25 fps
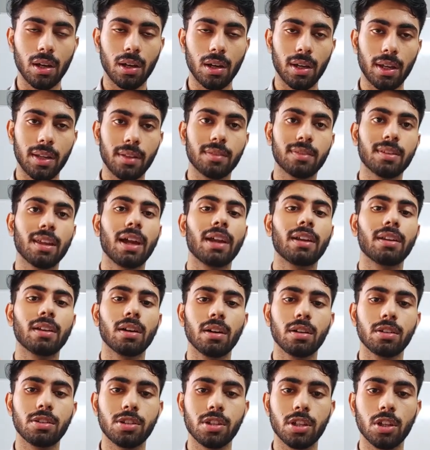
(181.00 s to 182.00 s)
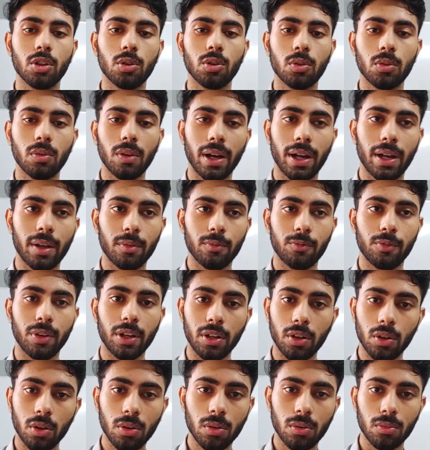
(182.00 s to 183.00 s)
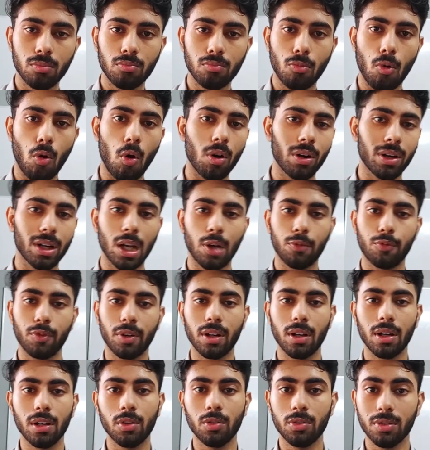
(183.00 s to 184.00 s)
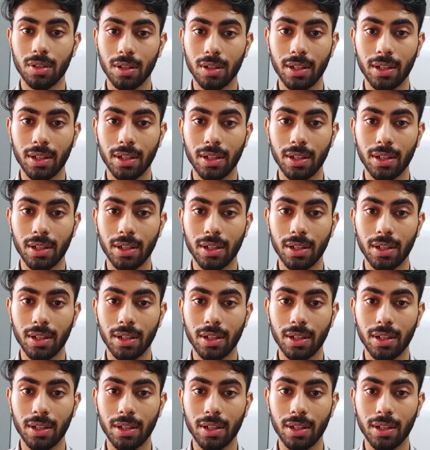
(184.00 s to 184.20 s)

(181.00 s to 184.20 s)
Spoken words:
inside a GUI window or graphical user